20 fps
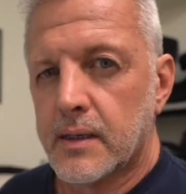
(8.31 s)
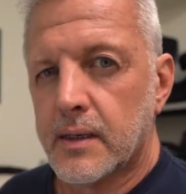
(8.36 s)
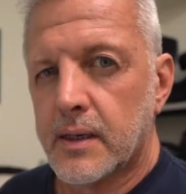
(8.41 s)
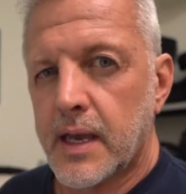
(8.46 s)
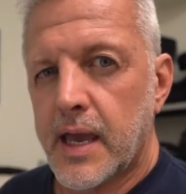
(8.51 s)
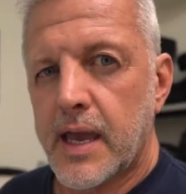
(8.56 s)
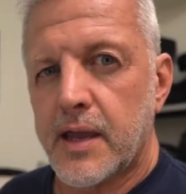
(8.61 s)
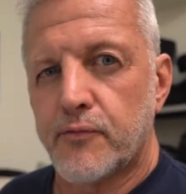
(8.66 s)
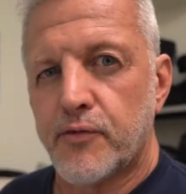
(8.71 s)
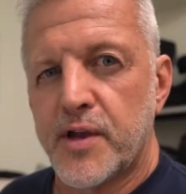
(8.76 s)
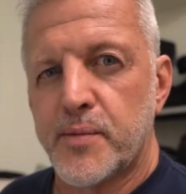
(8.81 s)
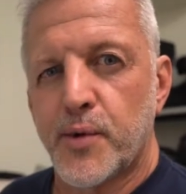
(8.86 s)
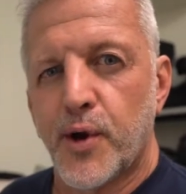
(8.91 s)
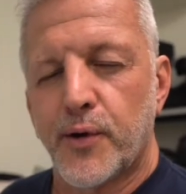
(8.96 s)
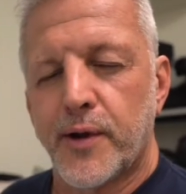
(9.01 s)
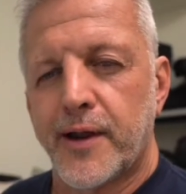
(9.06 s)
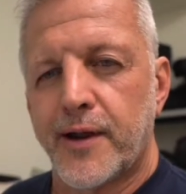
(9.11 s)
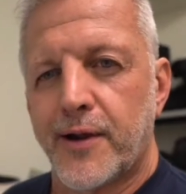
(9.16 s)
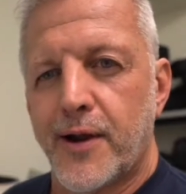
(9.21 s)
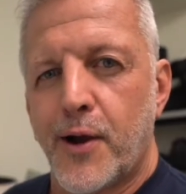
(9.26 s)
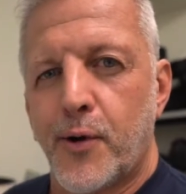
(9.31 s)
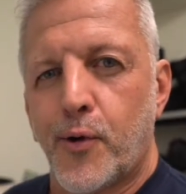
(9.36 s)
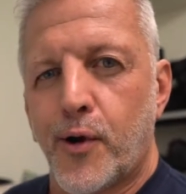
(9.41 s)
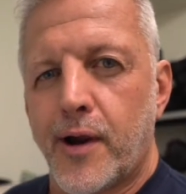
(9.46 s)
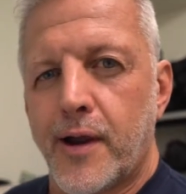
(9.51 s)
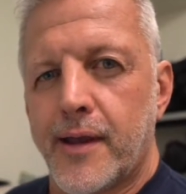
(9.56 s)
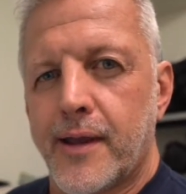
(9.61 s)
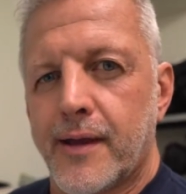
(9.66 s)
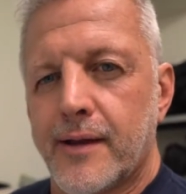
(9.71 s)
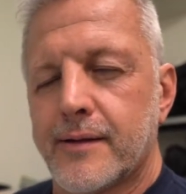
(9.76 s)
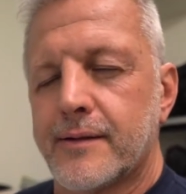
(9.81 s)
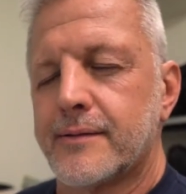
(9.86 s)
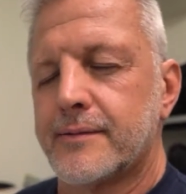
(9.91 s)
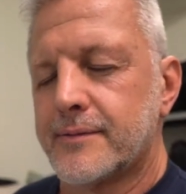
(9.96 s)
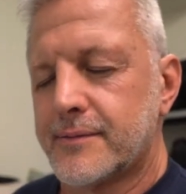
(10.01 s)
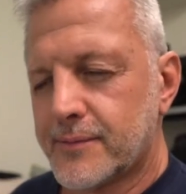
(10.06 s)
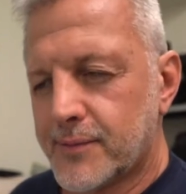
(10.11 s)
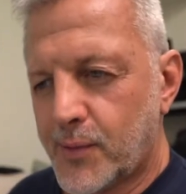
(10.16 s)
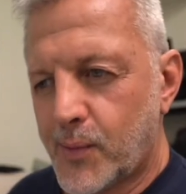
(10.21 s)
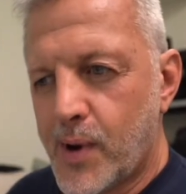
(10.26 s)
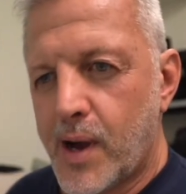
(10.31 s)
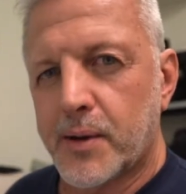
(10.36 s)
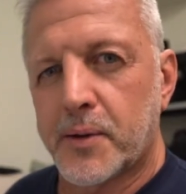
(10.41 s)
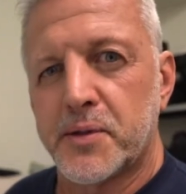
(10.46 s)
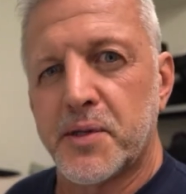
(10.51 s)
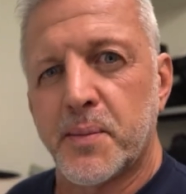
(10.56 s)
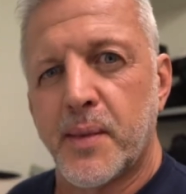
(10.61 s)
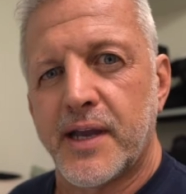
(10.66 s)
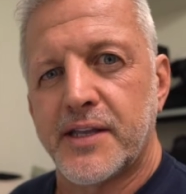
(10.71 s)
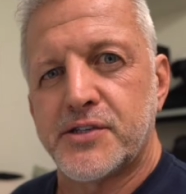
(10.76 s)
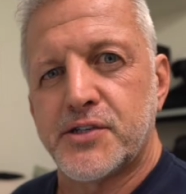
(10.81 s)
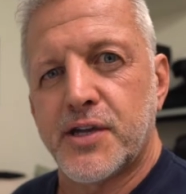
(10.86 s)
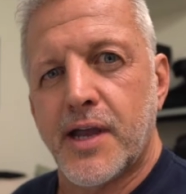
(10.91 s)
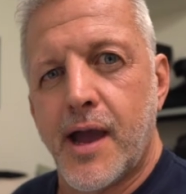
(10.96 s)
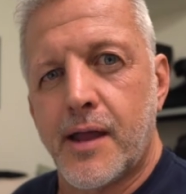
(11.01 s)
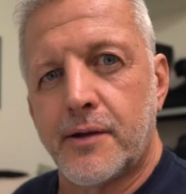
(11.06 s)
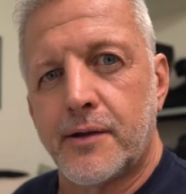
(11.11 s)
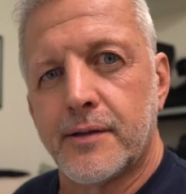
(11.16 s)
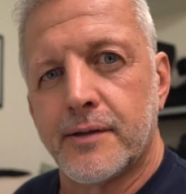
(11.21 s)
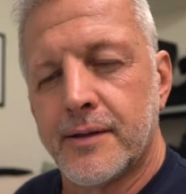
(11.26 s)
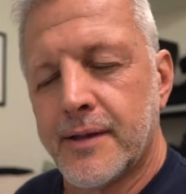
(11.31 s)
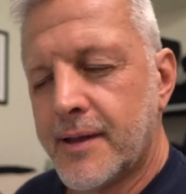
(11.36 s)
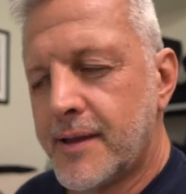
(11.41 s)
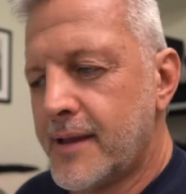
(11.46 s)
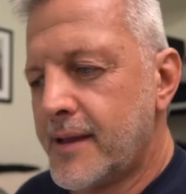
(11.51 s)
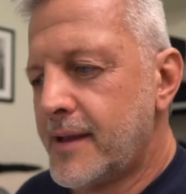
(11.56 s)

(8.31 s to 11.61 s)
Hey, Rembo here. How are you? Welcome to my channel.